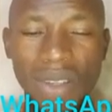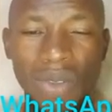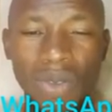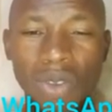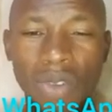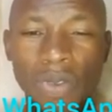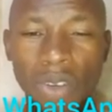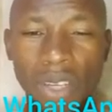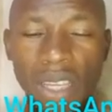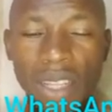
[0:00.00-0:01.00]
do not
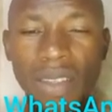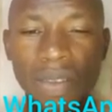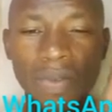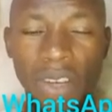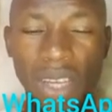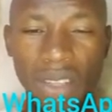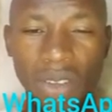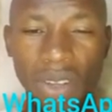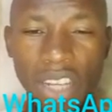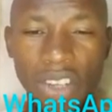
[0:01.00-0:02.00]
forget
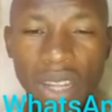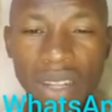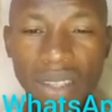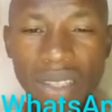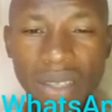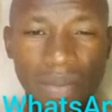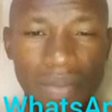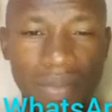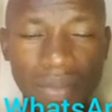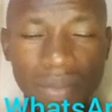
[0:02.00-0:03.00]
your national team,
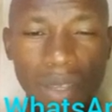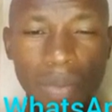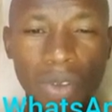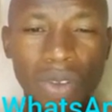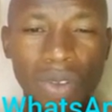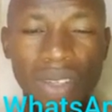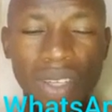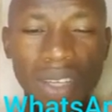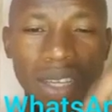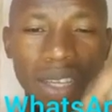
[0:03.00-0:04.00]
because
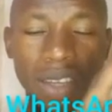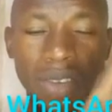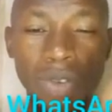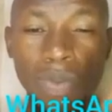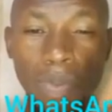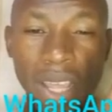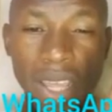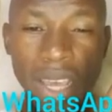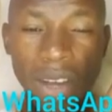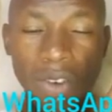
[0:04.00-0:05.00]
a good
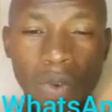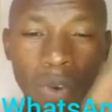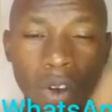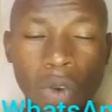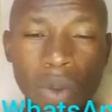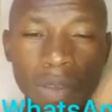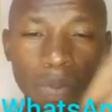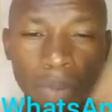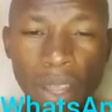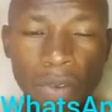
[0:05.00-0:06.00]
player will always
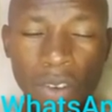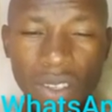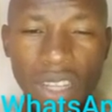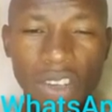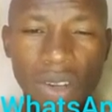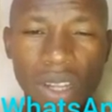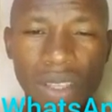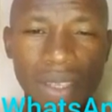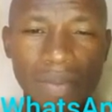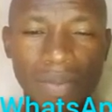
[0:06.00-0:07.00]
play for his national
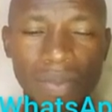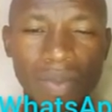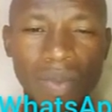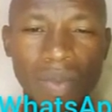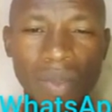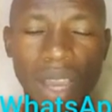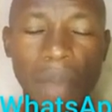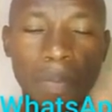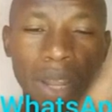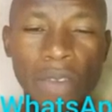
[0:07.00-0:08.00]
team.
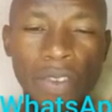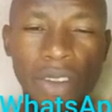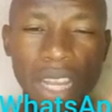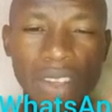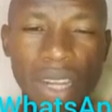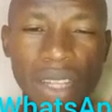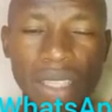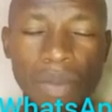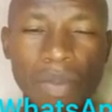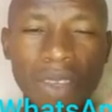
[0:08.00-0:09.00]
And playing for your national
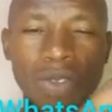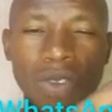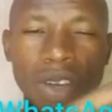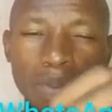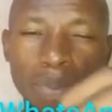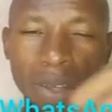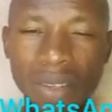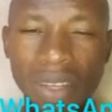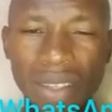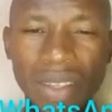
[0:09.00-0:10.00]
team means you are
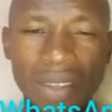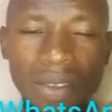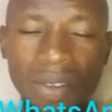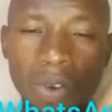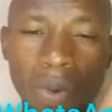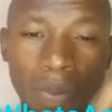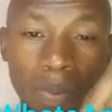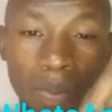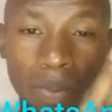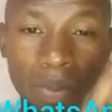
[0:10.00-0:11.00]
representing home
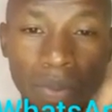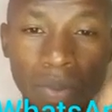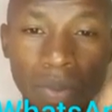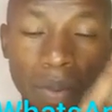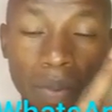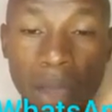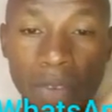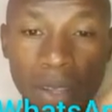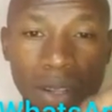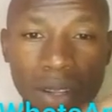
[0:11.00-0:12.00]

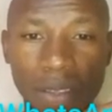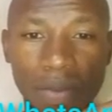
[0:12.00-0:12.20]
perfectly.